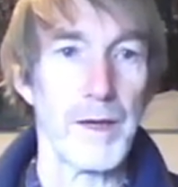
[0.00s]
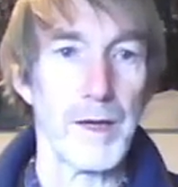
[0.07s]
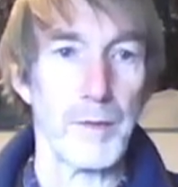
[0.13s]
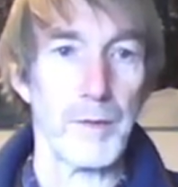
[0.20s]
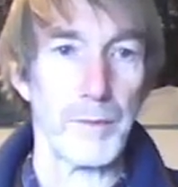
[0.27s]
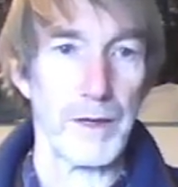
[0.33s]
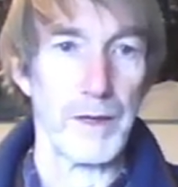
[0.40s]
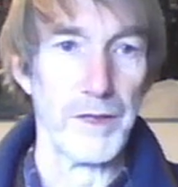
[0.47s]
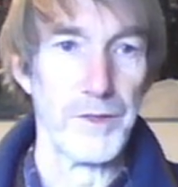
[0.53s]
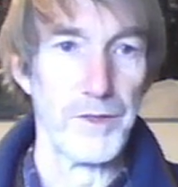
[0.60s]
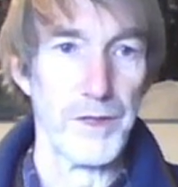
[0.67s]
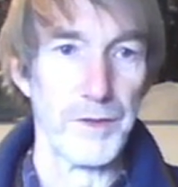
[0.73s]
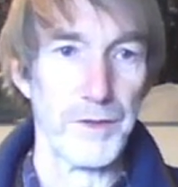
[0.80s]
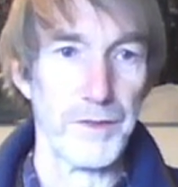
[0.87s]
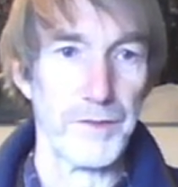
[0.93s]
But let's
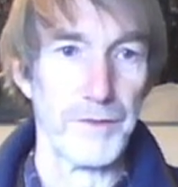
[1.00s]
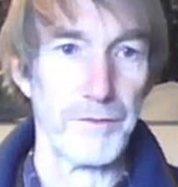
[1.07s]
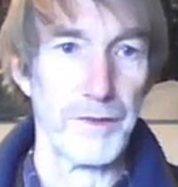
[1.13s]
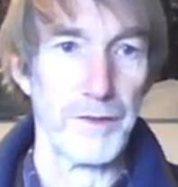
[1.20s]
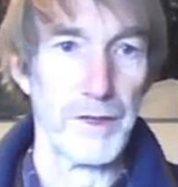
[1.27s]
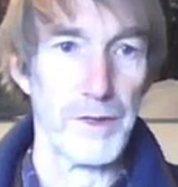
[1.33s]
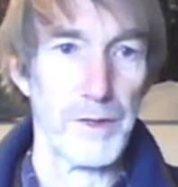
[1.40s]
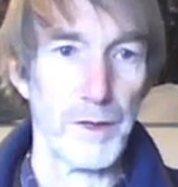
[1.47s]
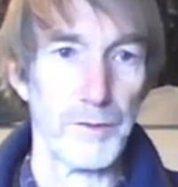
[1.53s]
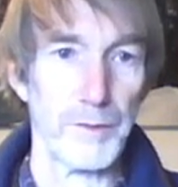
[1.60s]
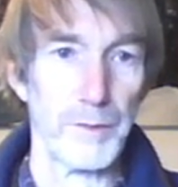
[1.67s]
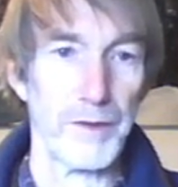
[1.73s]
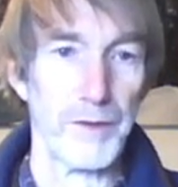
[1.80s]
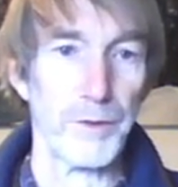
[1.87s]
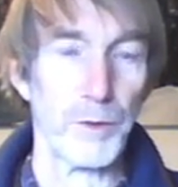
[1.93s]
just finish off by
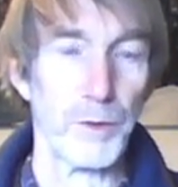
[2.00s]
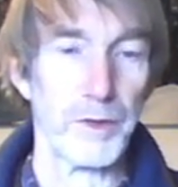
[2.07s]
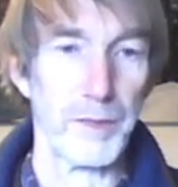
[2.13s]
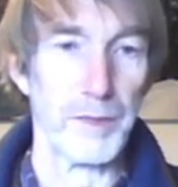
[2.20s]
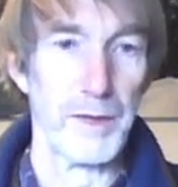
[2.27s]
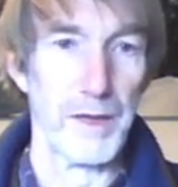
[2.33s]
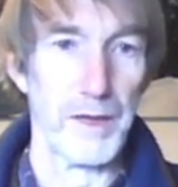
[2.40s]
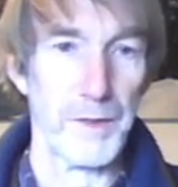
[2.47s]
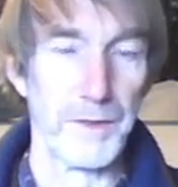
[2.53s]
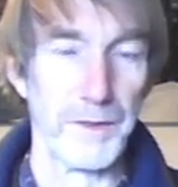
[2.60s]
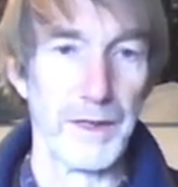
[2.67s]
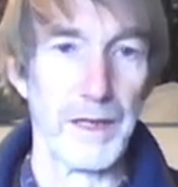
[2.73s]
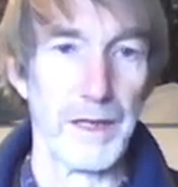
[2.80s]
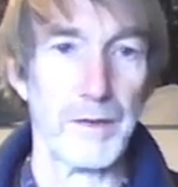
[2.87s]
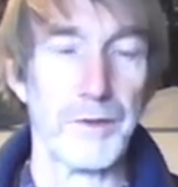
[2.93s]
talking about the
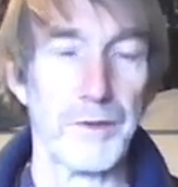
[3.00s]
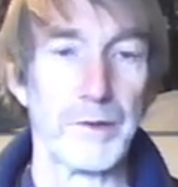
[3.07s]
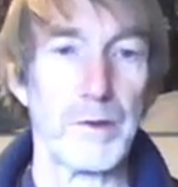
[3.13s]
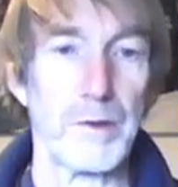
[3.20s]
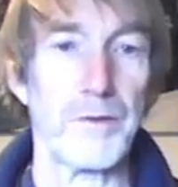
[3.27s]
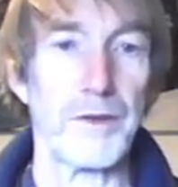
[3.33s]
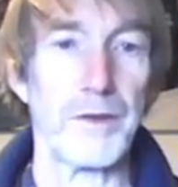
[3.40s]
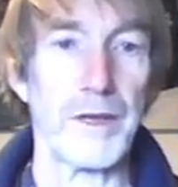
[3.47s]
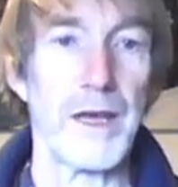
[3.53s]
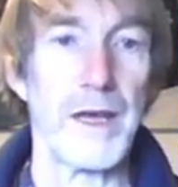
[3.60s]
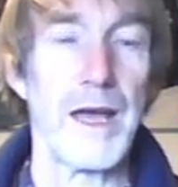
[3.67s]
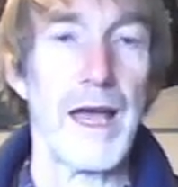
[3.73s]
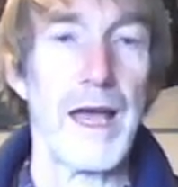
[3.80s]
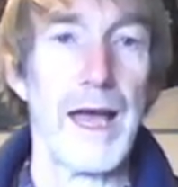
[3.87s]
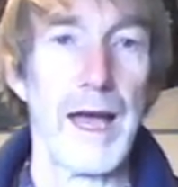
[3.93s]
scale of scrutiny
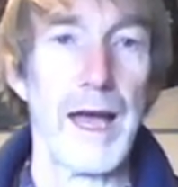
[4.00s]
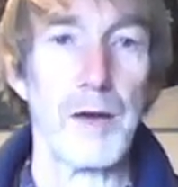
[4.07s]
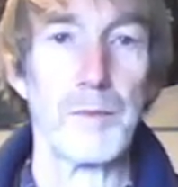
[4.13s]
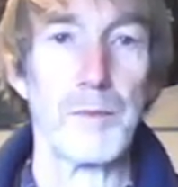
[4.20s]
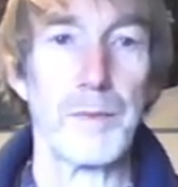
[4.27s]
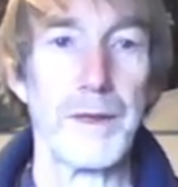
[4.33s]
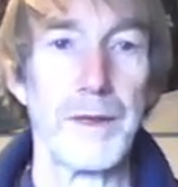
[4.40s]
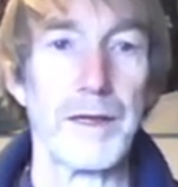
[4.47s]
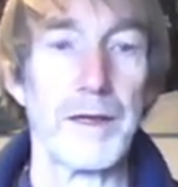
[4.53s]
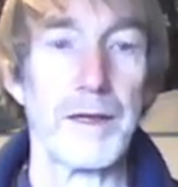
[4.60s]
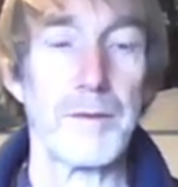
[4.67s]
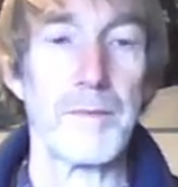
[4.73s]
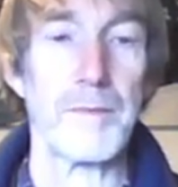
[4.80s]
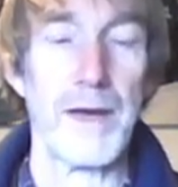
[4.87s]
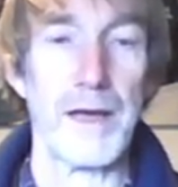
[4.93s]
how big a
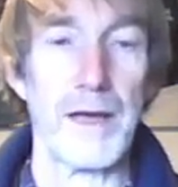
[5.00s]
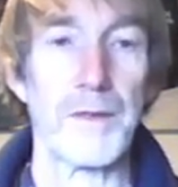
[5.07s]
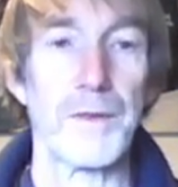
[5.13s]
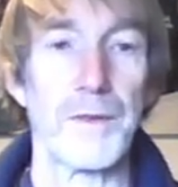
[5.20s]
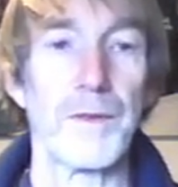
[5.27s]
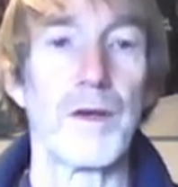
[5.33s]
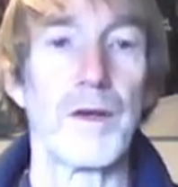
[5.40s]
mass